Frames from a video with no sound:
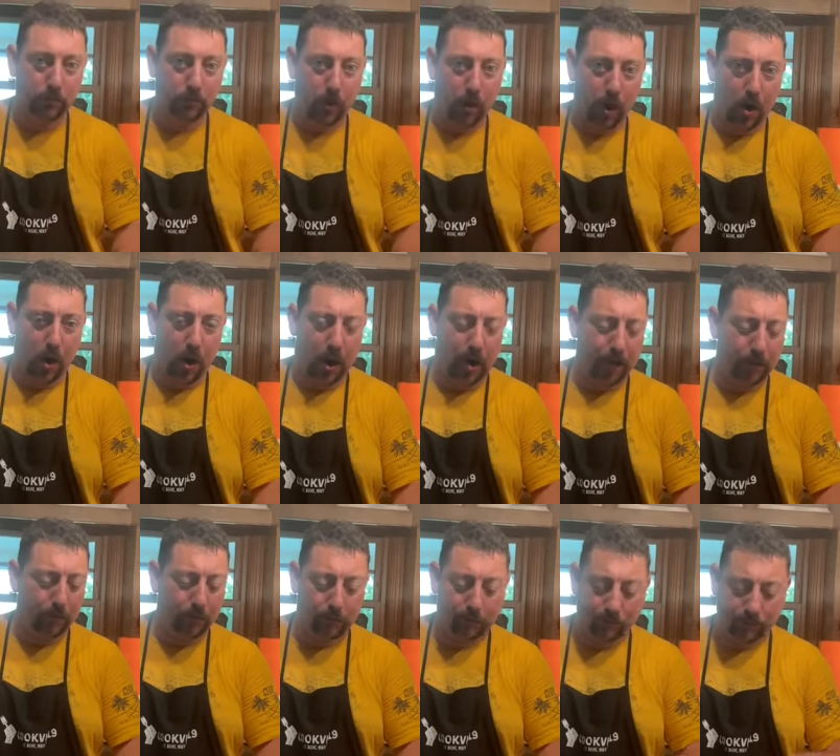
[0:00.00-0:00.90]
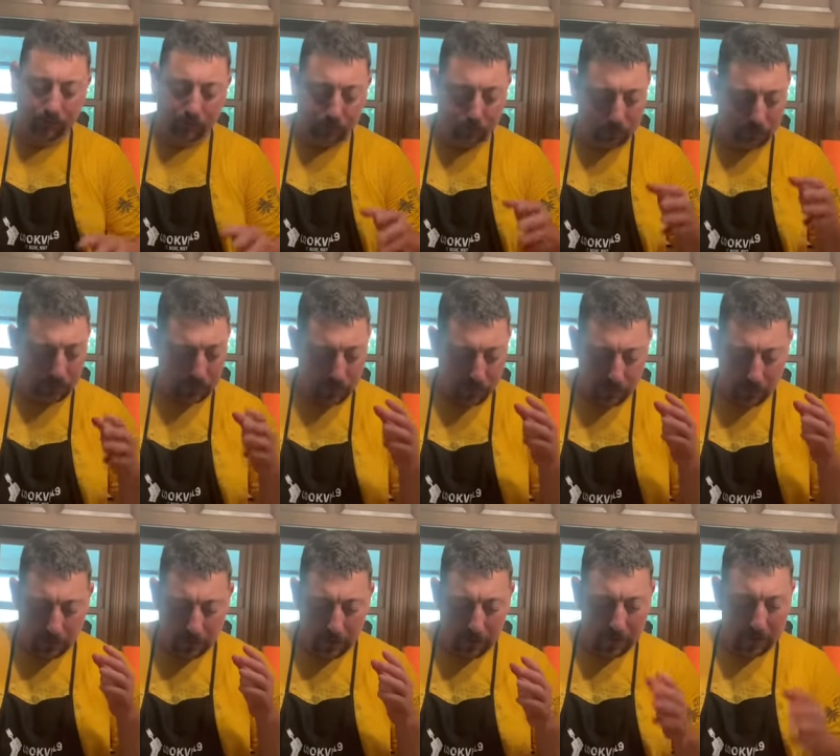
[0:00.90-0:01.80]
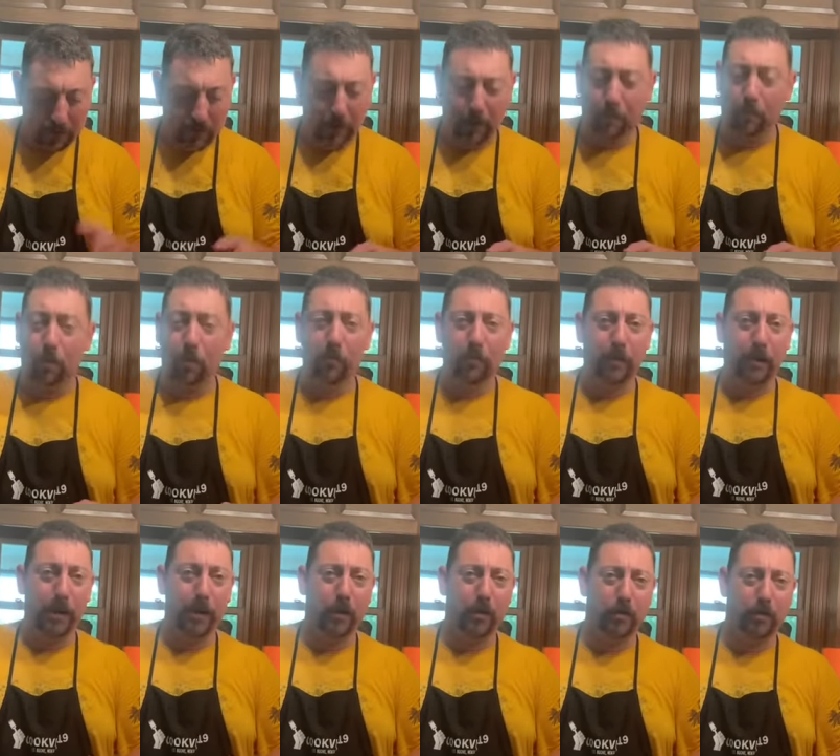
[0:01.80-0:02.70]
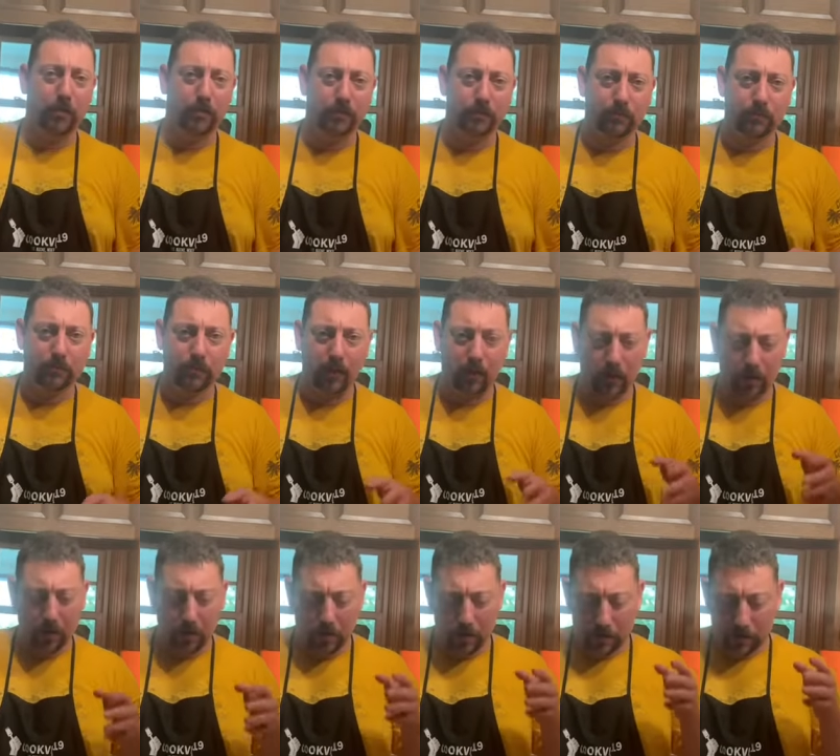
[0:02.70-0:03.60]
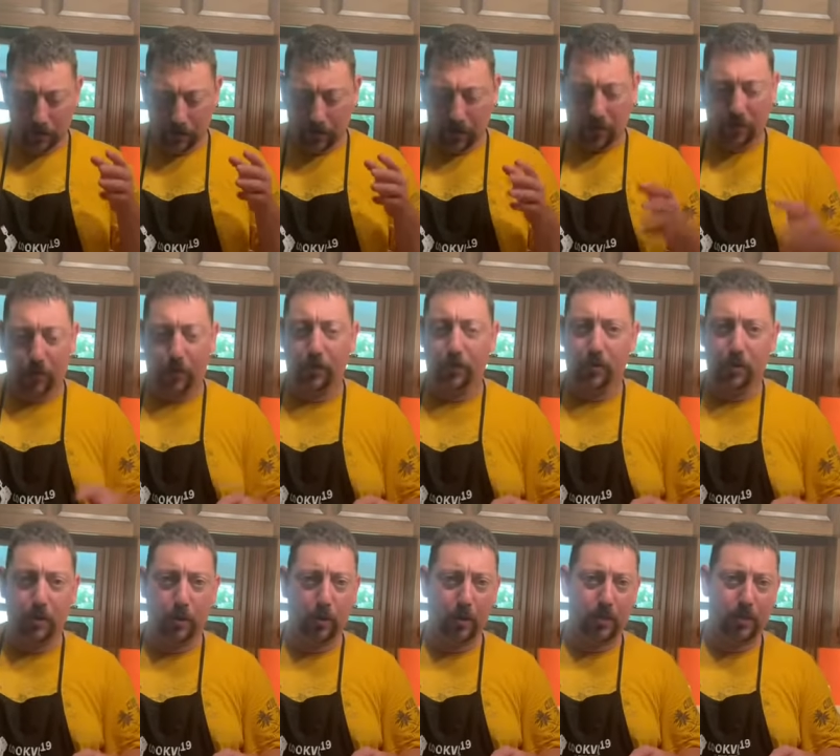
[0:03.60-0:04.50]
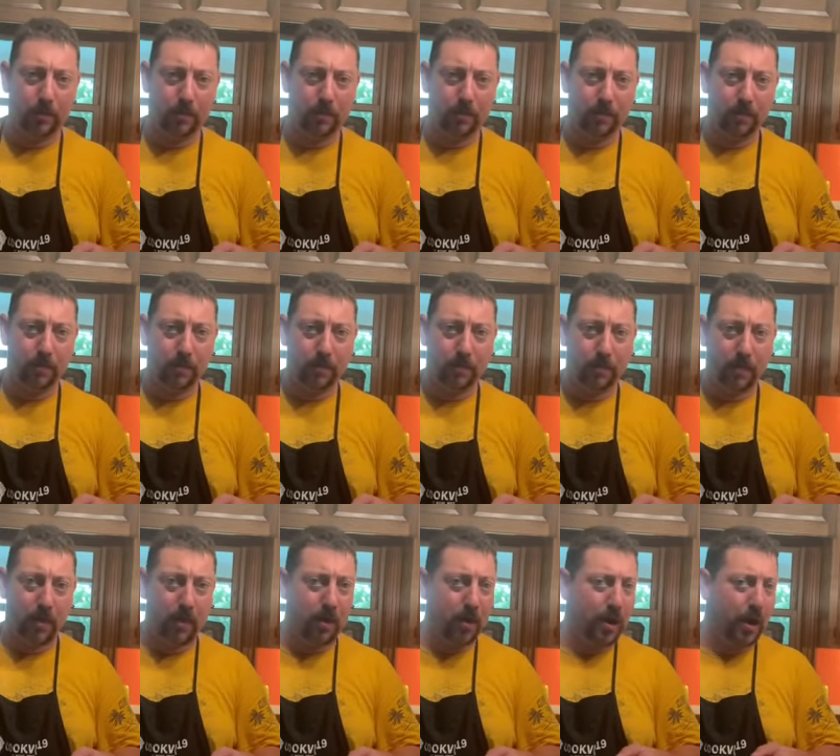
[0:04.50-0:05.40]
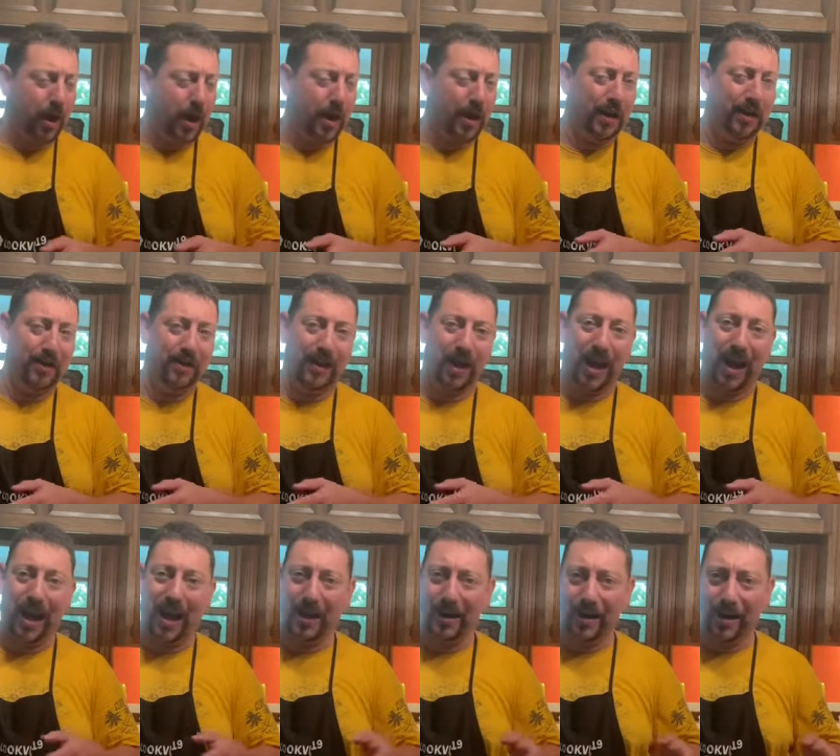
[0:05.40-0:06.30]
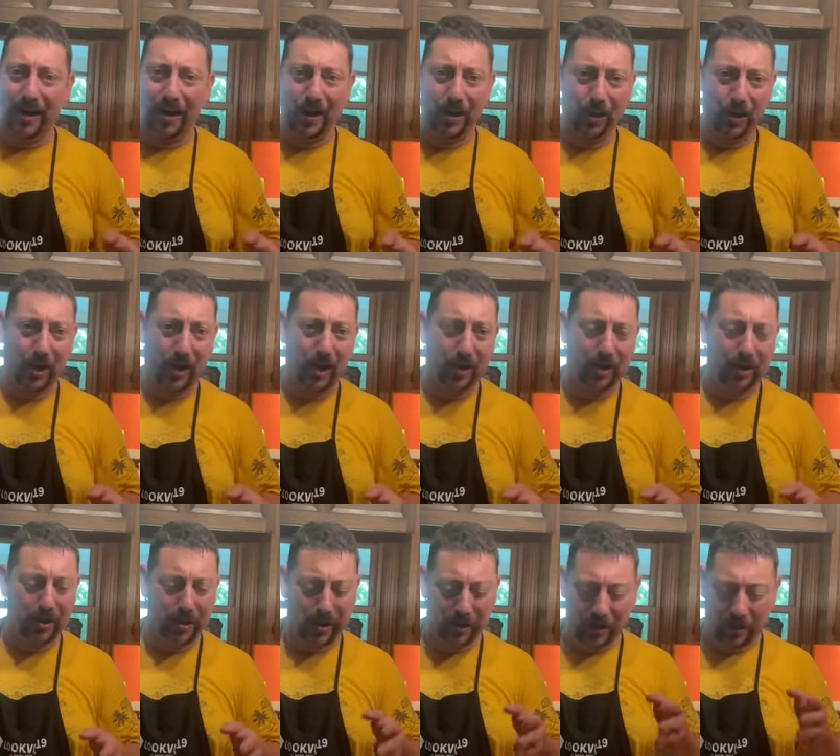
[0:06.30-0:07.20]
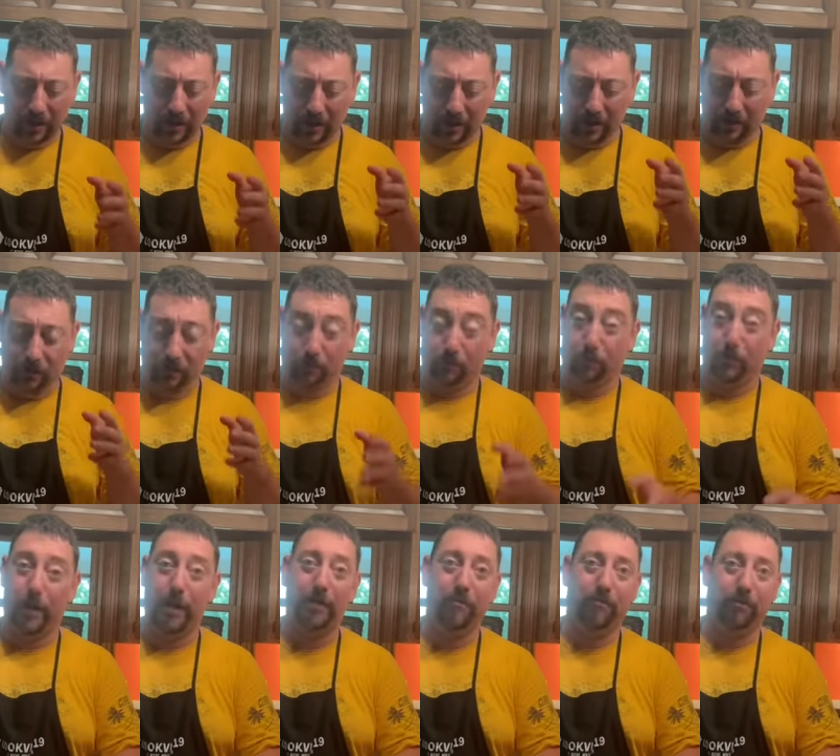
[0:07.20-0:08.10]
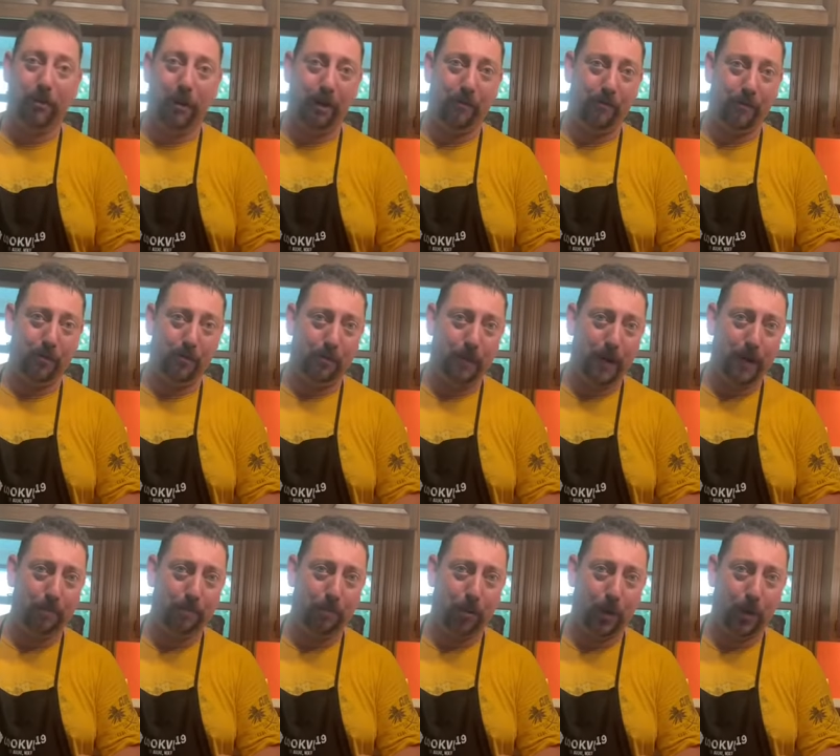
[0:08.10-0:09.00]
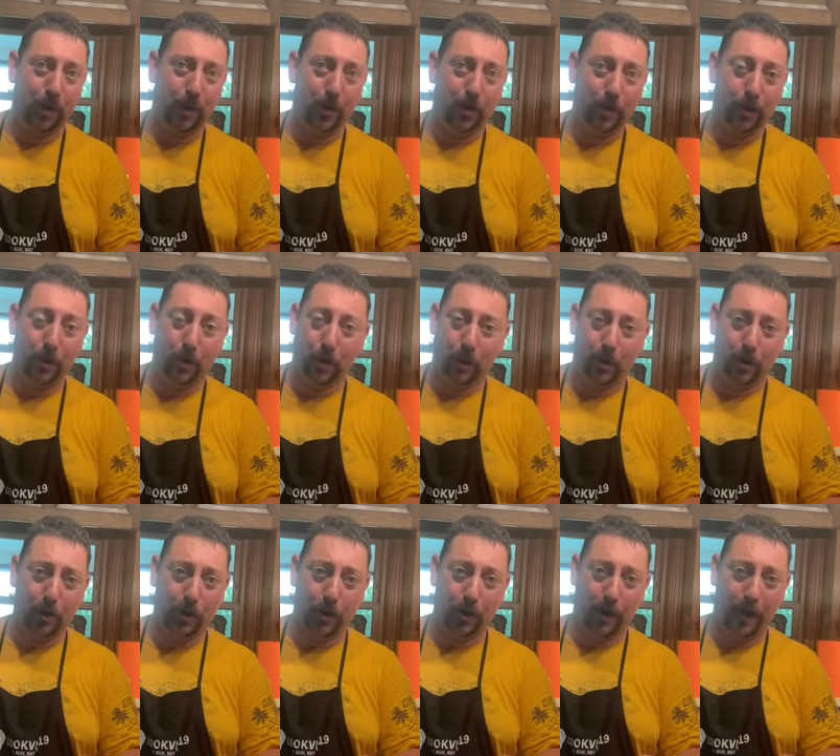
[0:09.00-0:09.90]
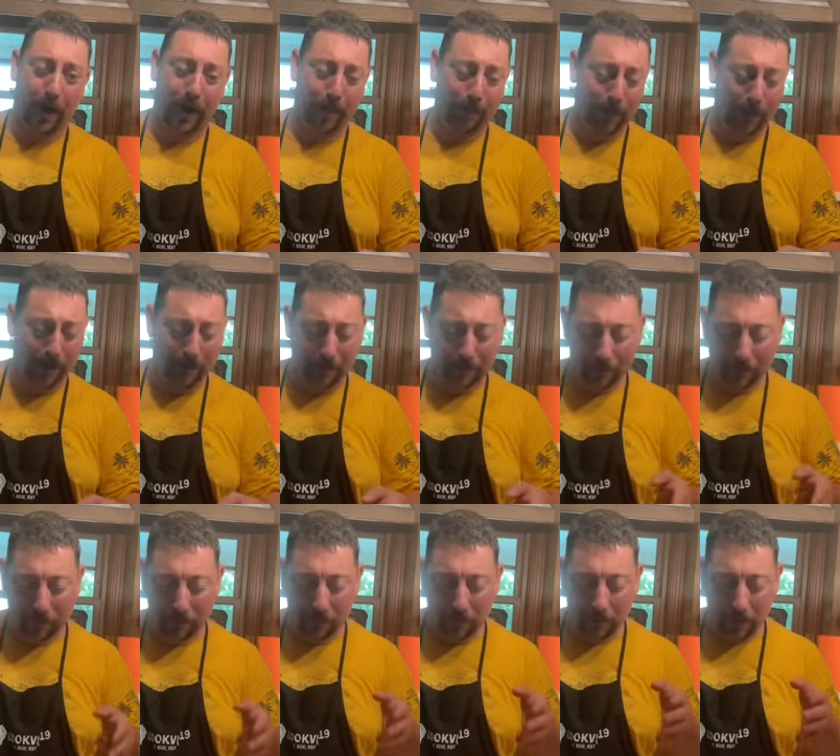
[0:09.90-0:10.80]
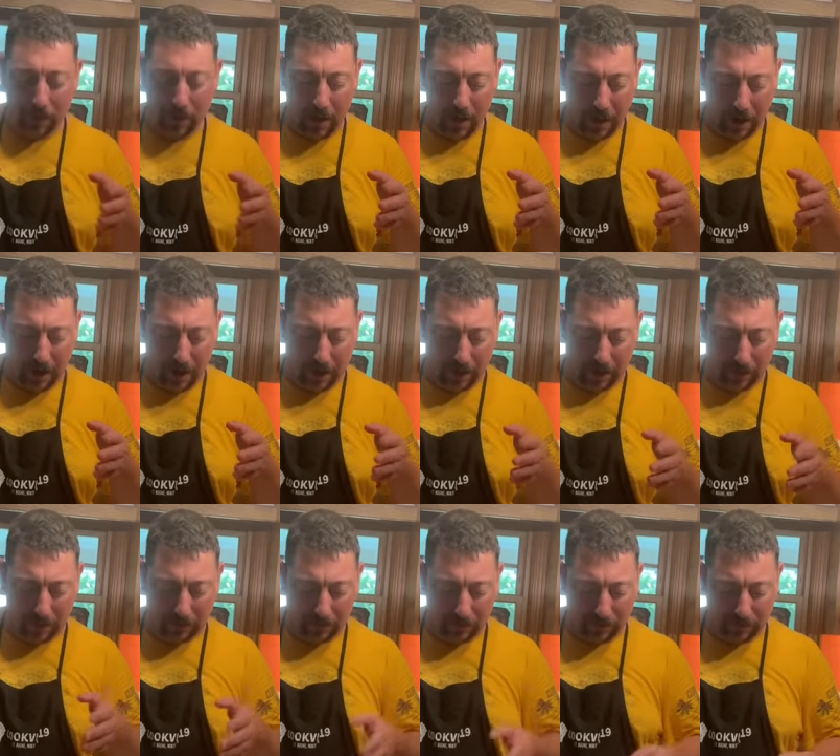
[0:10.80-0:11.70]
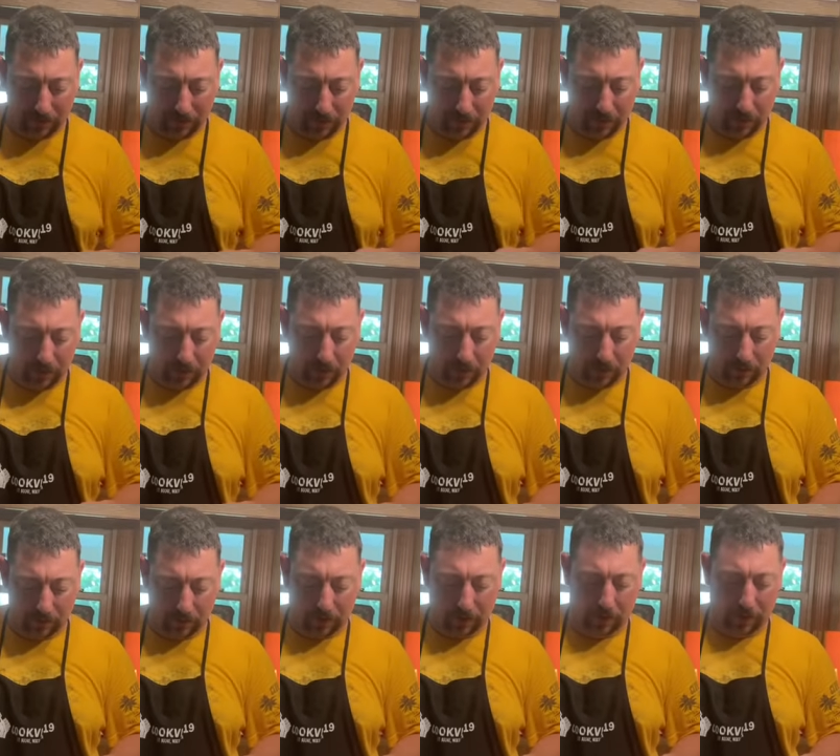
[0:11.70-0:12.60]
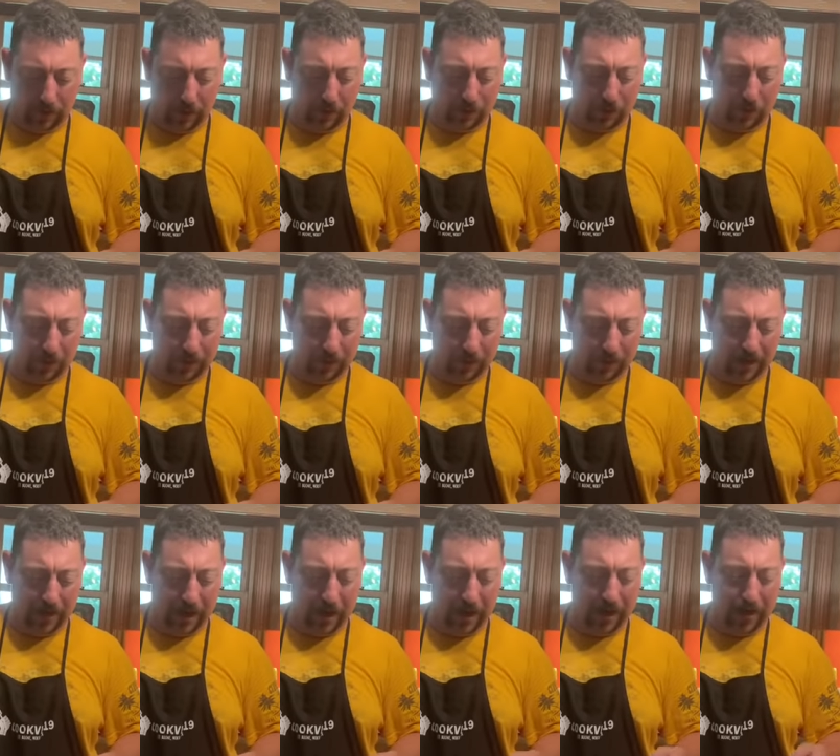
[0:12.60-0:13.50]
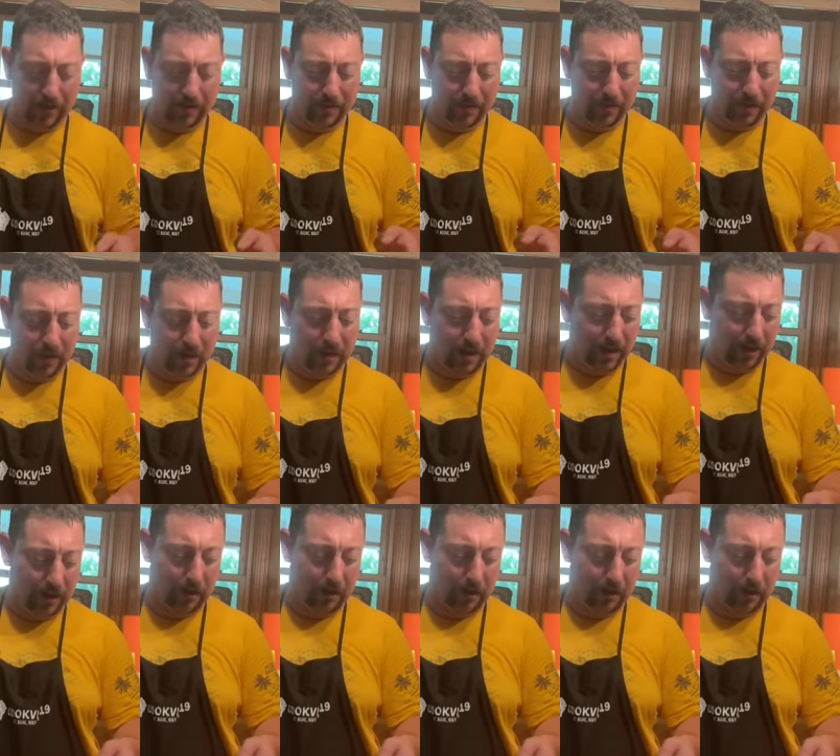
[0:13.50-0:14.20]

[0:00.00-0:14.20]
All right, a simple meal, nothing to it. I didn't add anything. This meat flavored meat burger. Kirk, you're happy. Uh, little healthy side and a